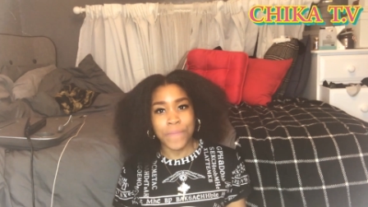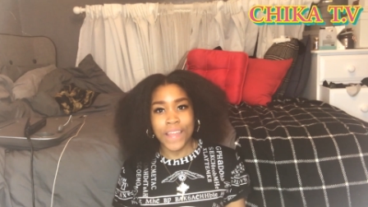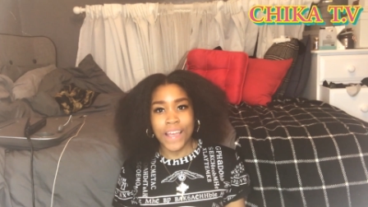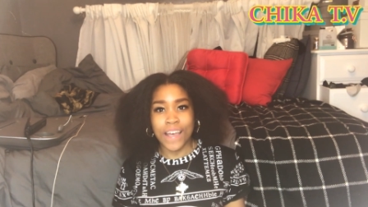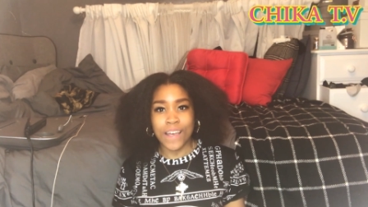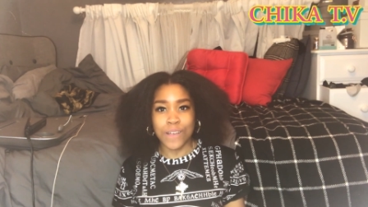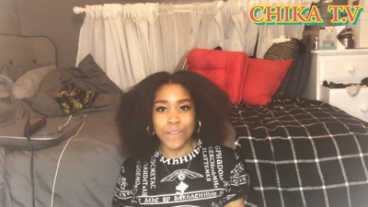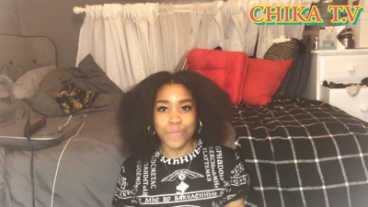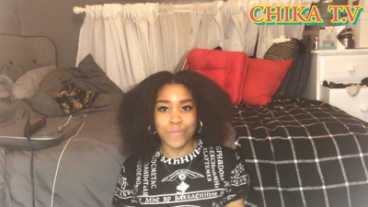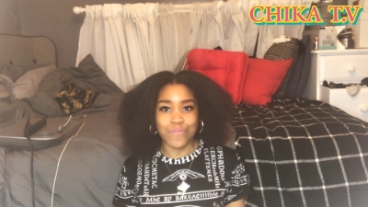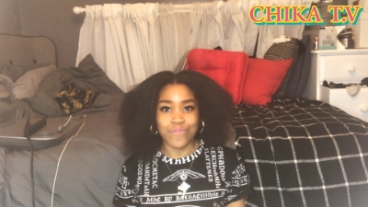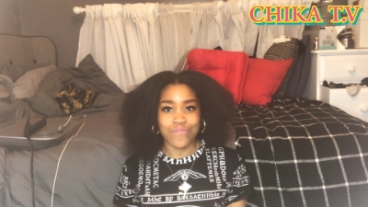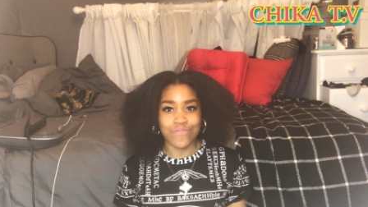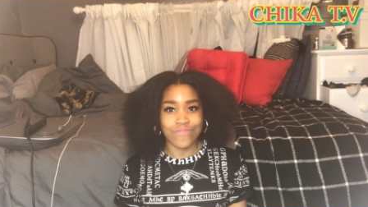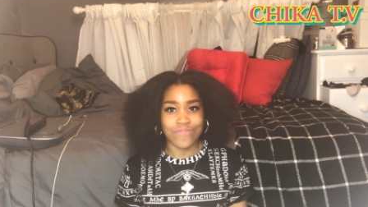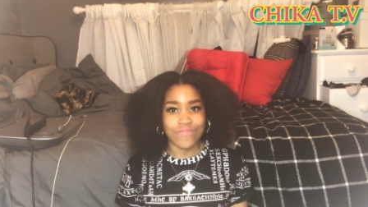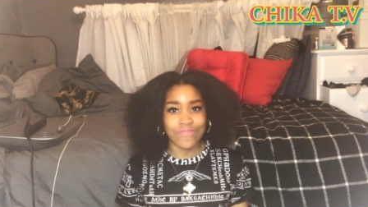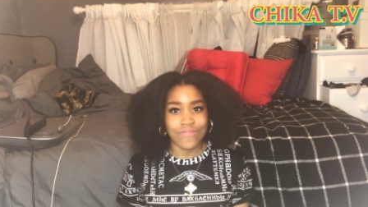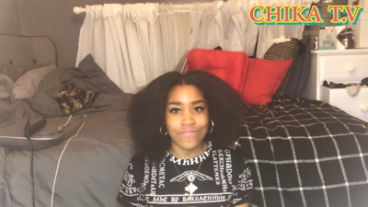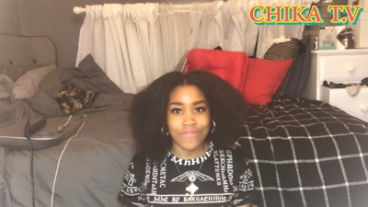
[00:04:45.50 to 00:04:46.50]
I'm
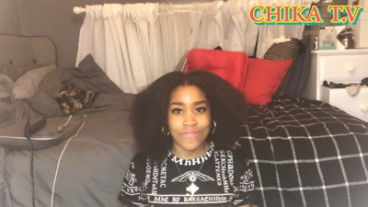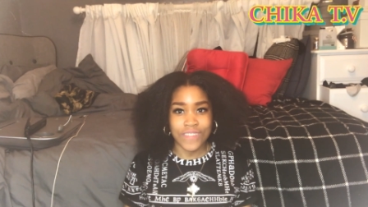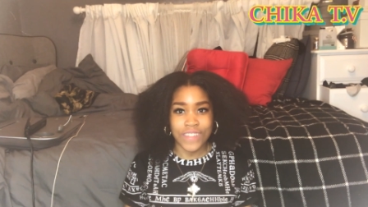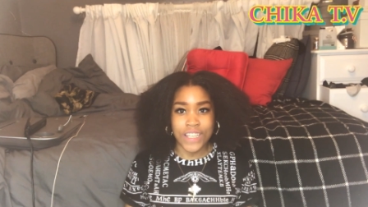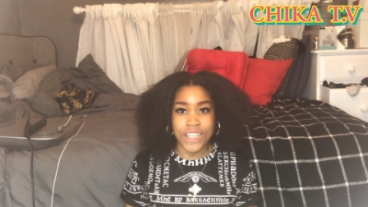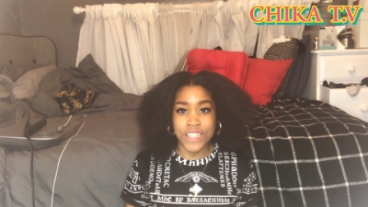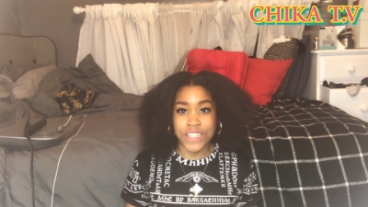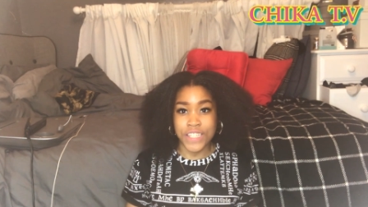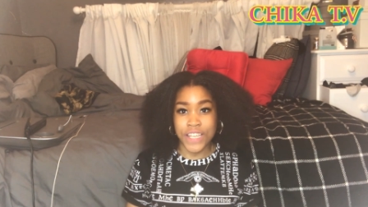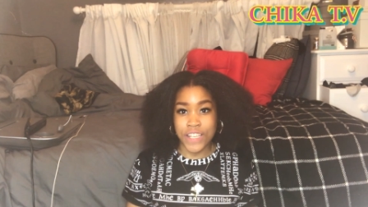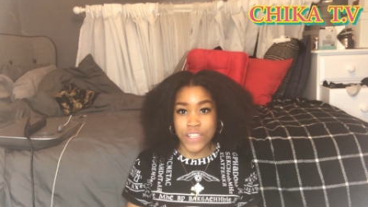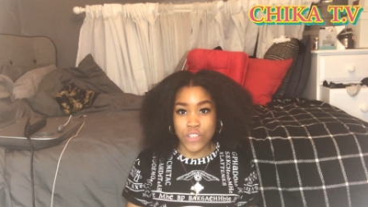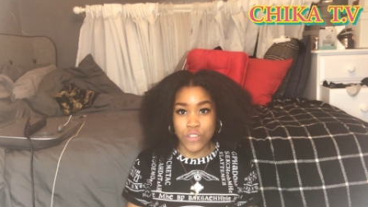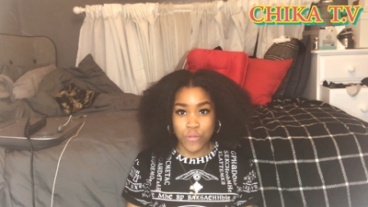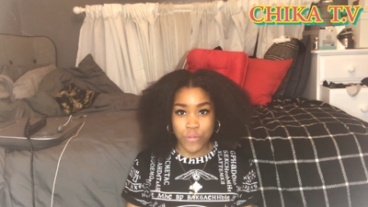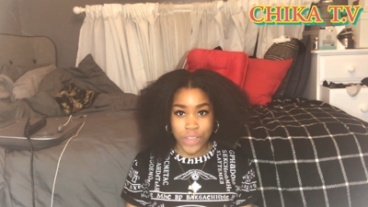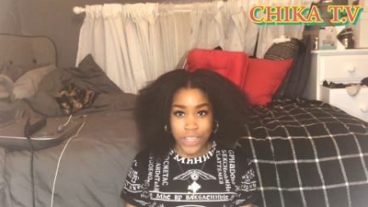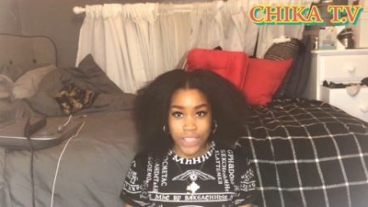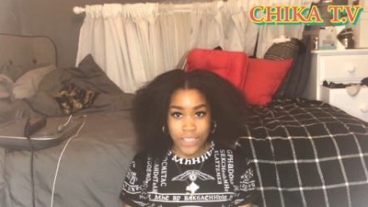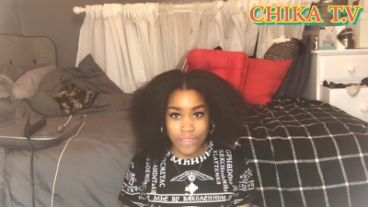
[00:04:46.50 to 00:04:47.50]

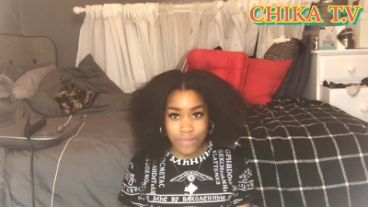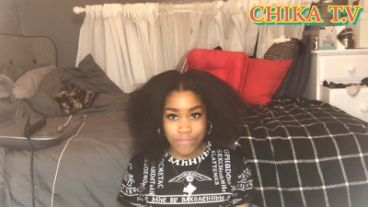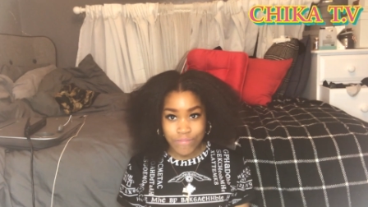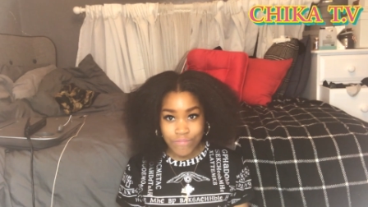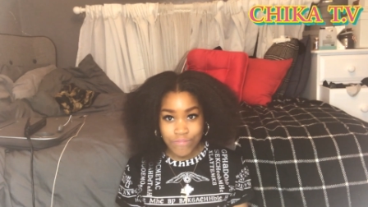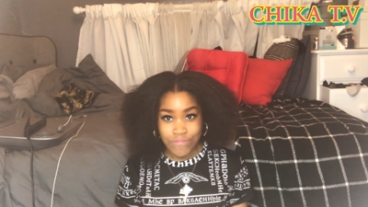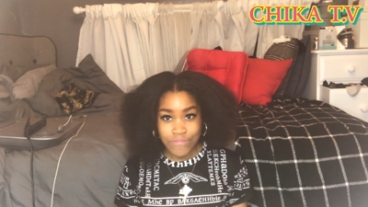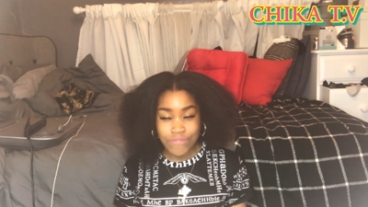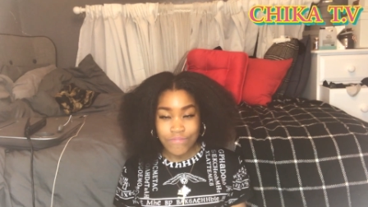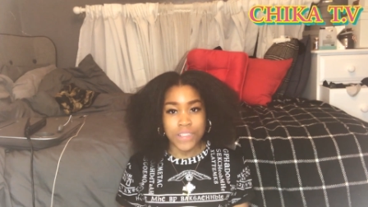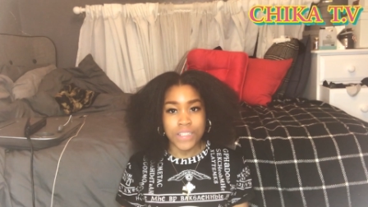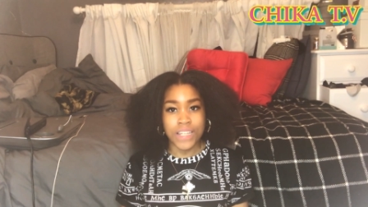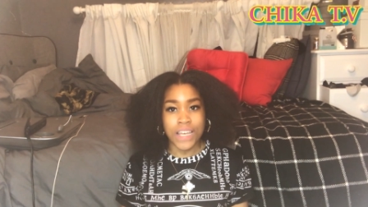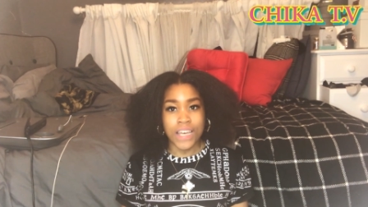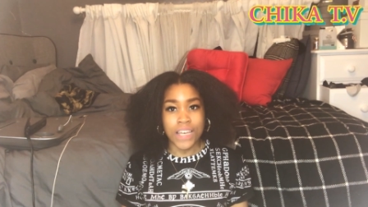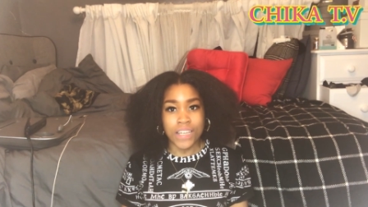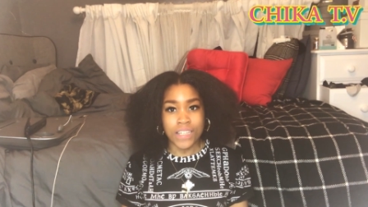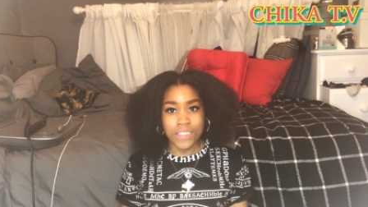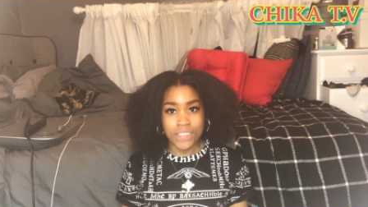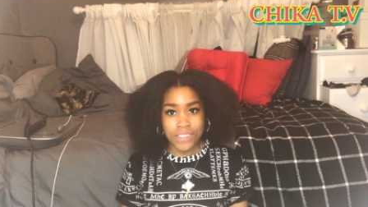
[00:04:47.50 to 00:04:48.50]
genuine. I'm
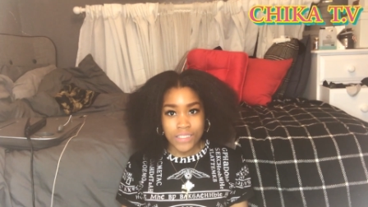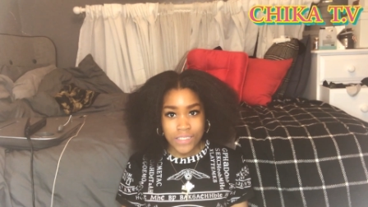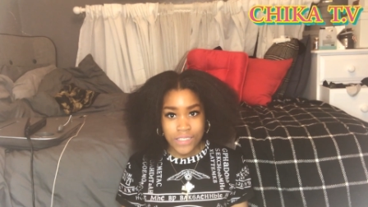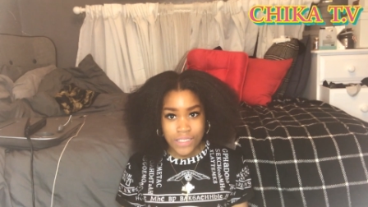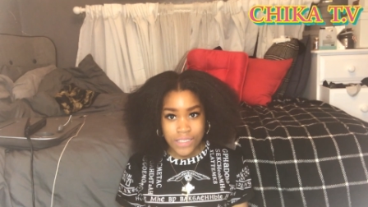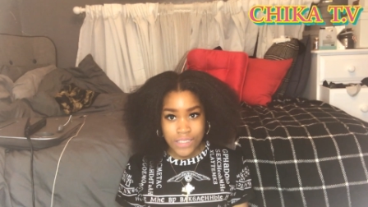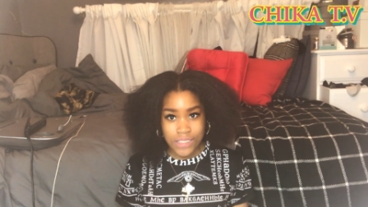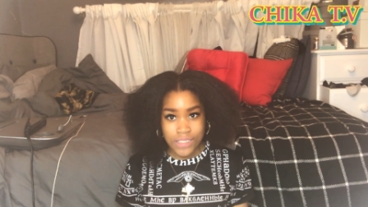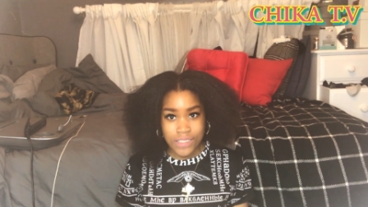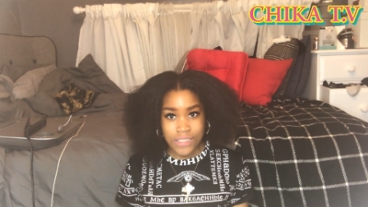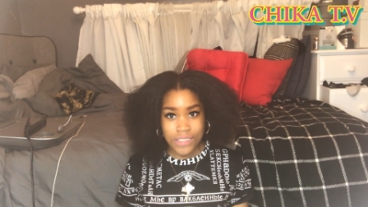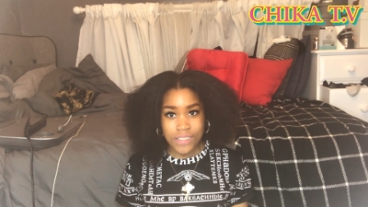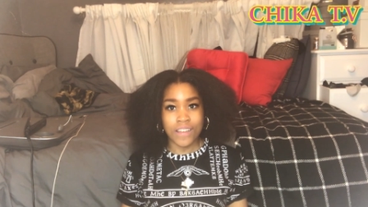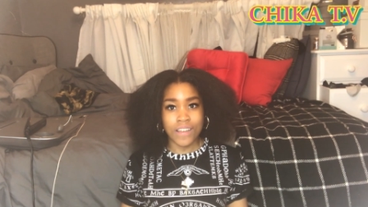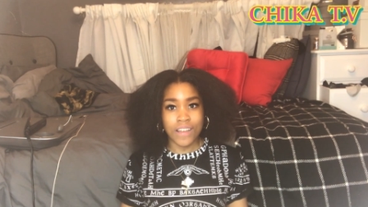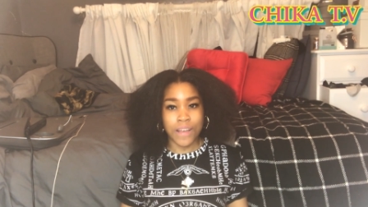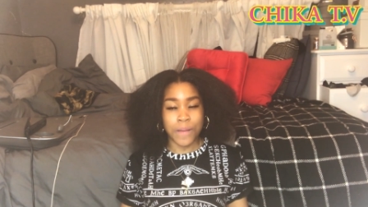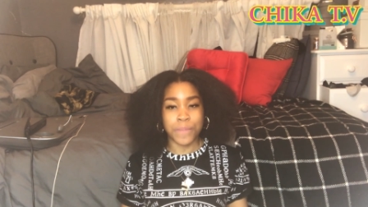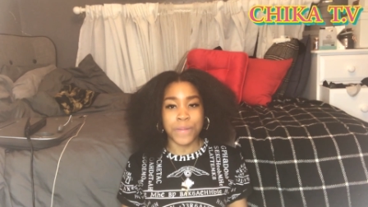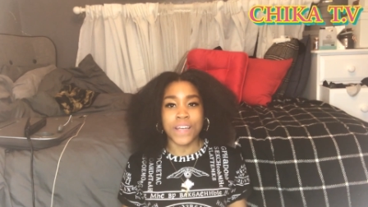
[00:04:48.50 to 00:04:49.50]
nice.
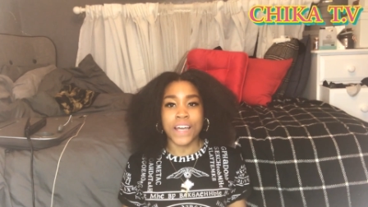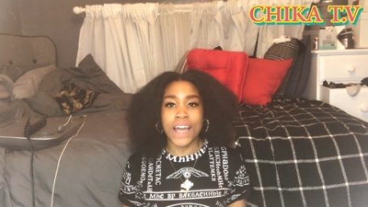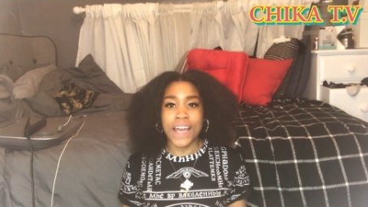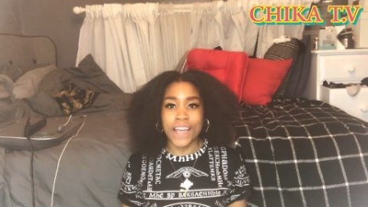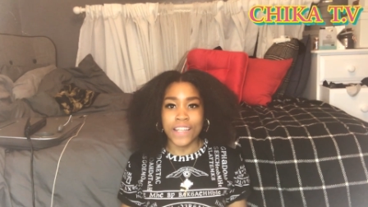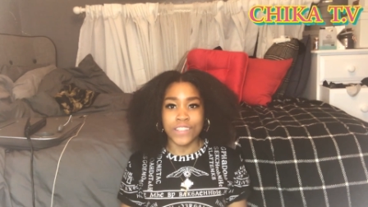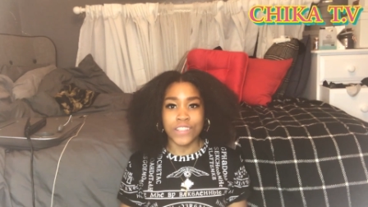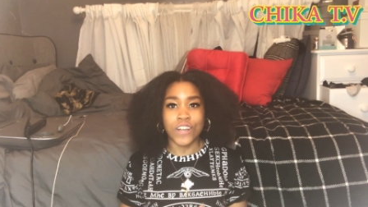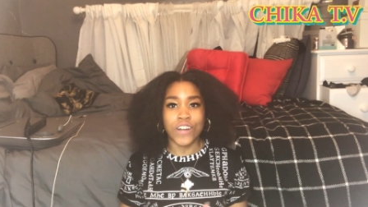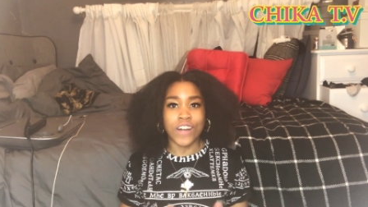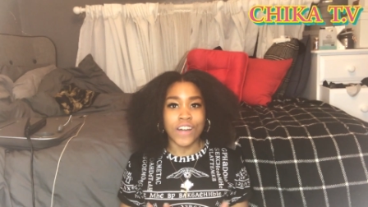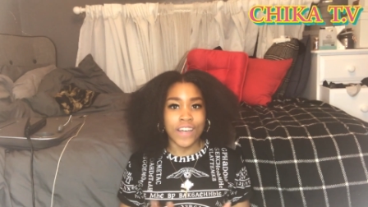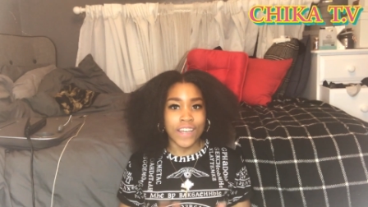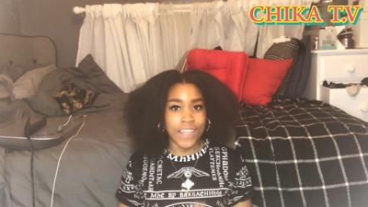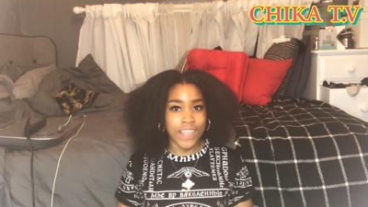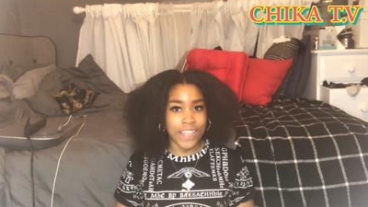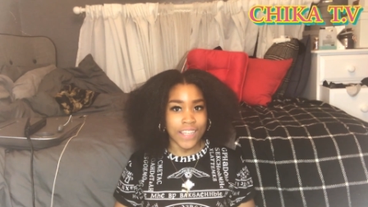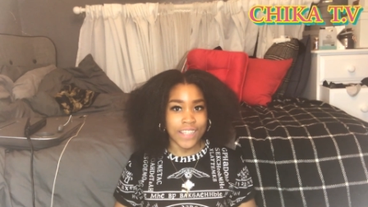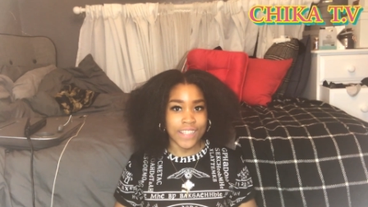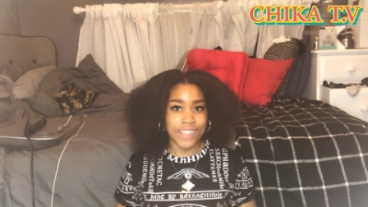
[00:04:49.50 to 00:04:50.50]
I'm
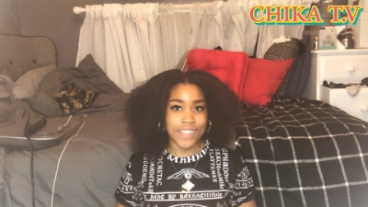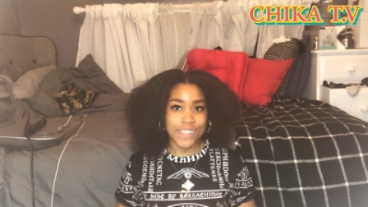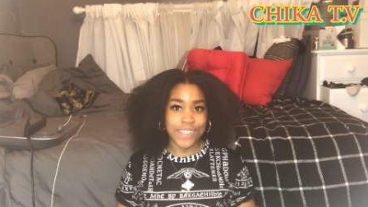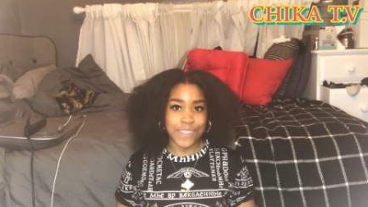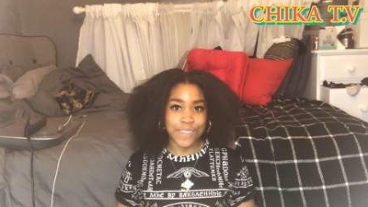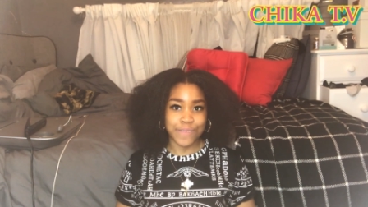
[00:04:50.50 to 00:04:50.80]
kind-hearted.